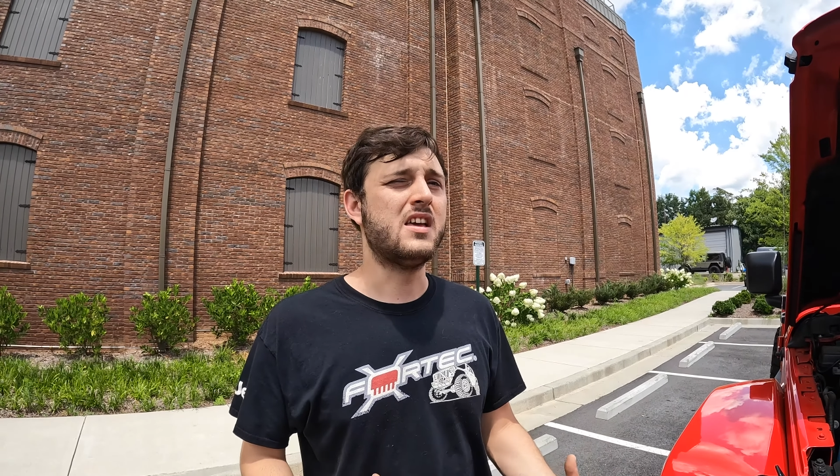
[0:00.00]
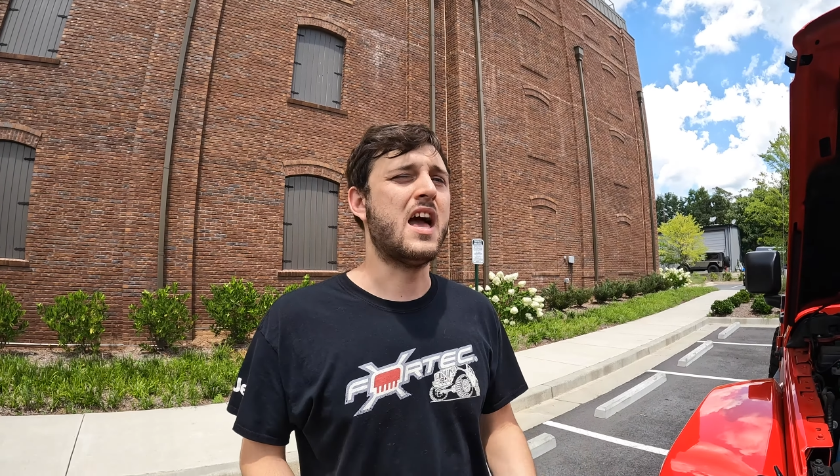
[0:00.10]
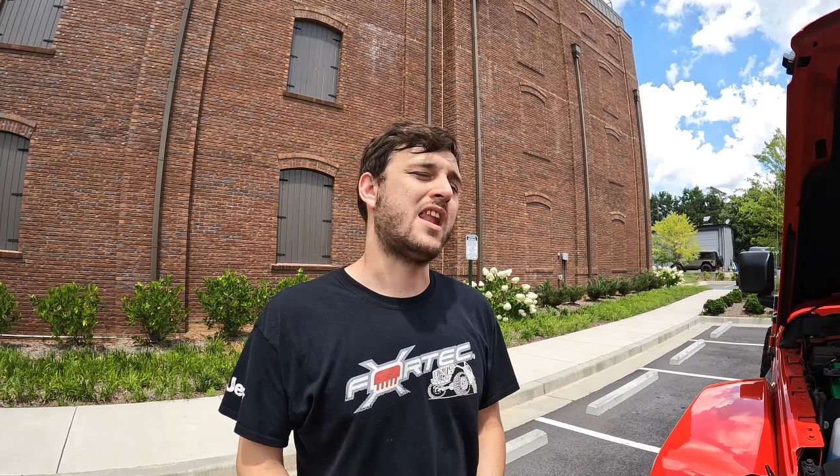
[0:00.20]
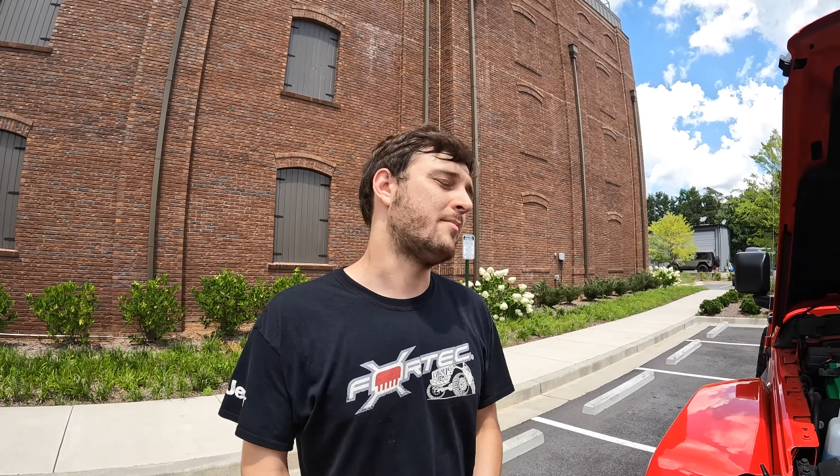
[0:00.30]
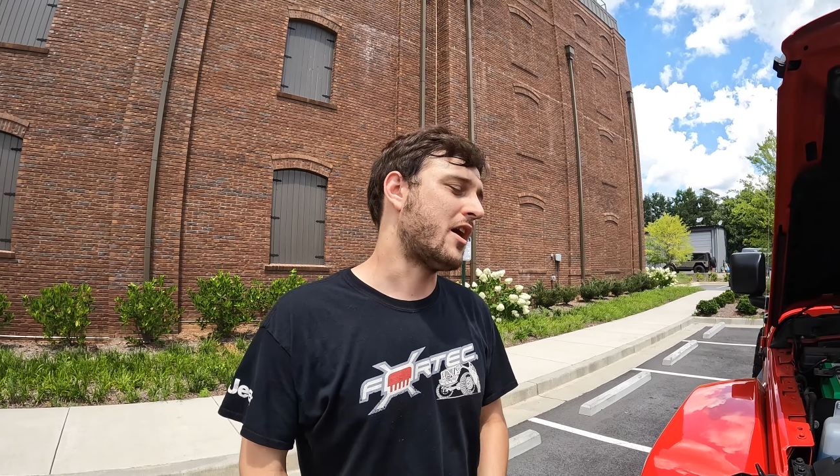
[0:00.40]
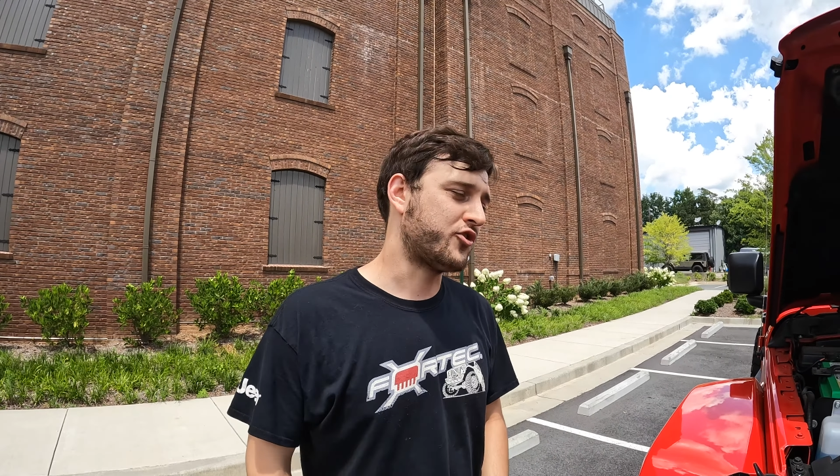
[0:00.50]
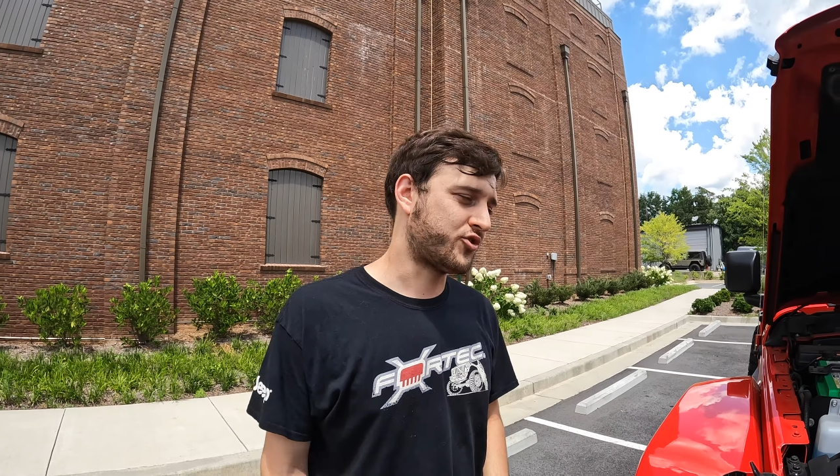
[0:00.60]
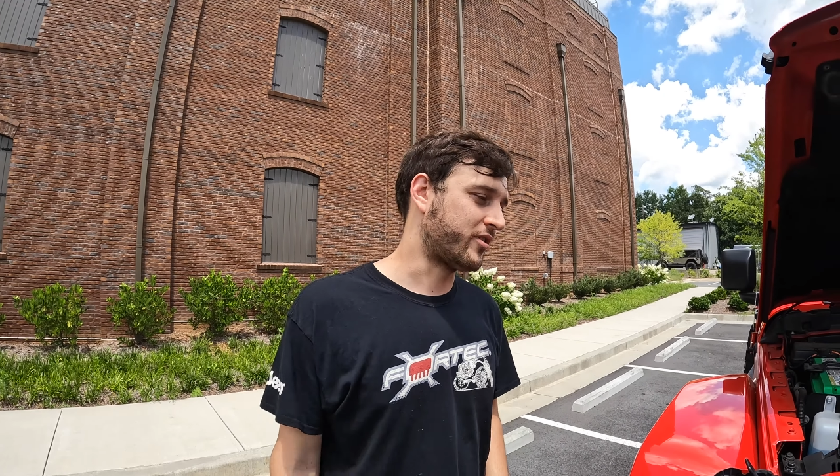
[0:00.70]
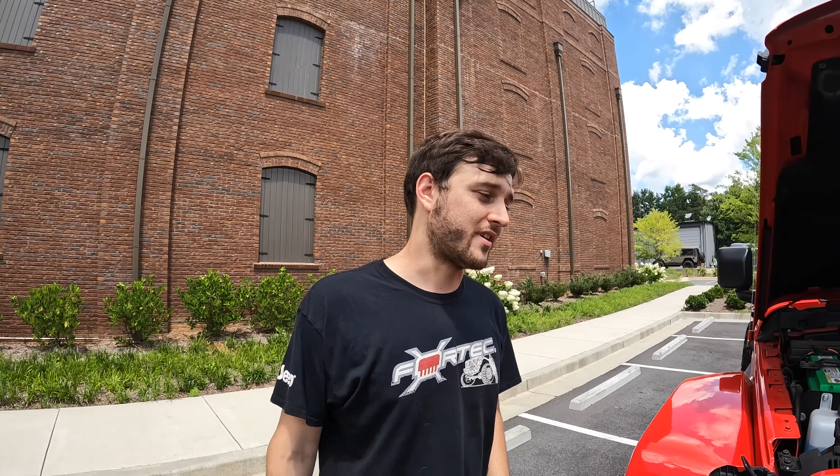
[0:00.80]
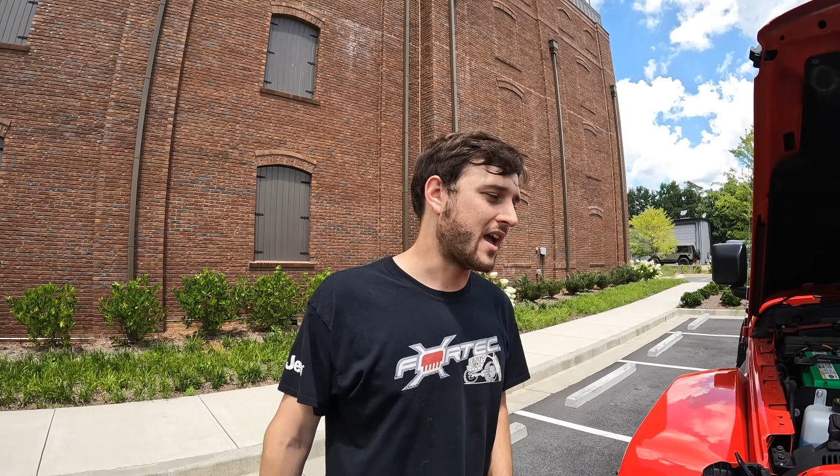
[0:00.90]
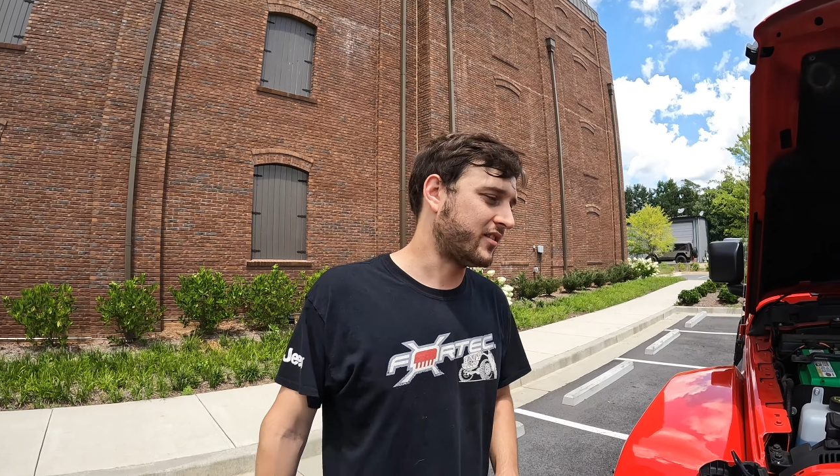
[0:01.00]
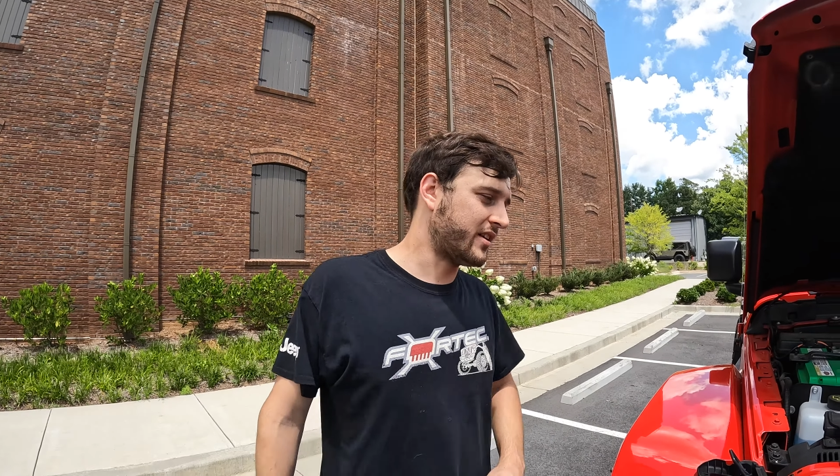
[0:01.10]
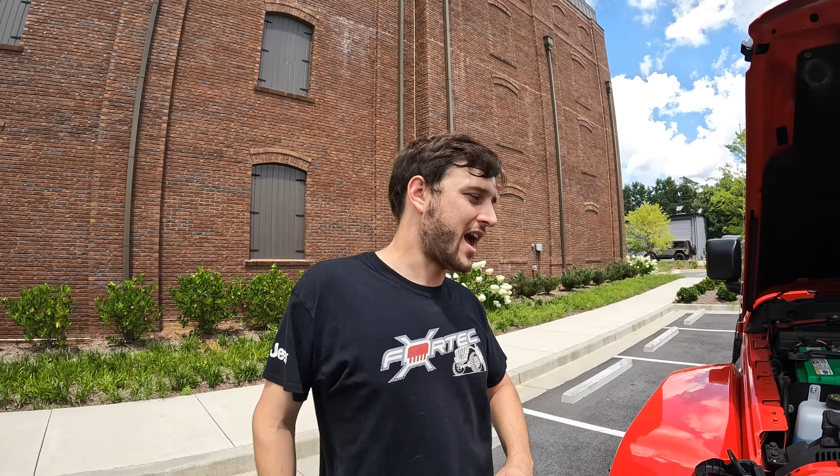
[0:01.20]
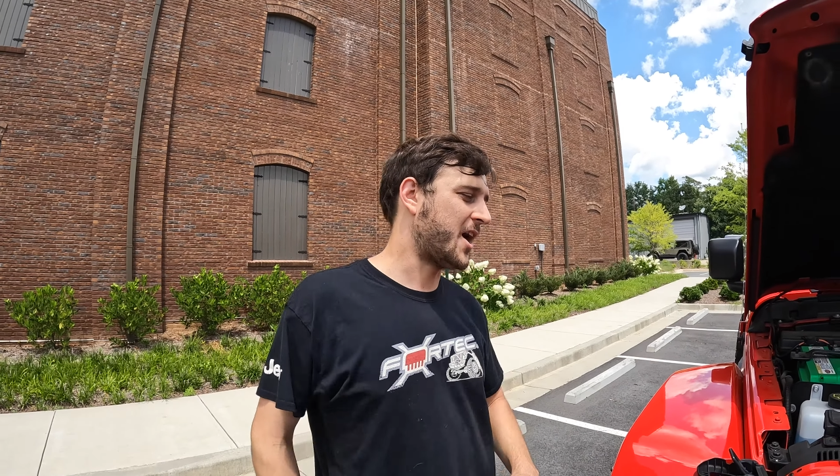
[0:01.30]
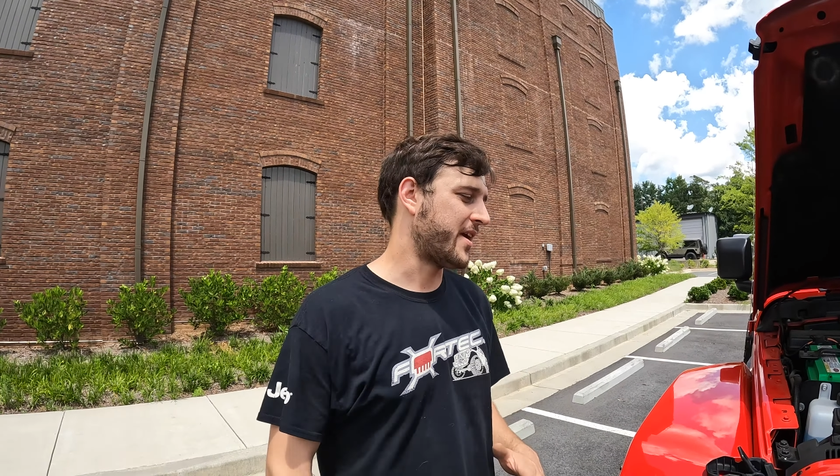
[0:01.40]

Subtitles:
and I'm not sure exactly how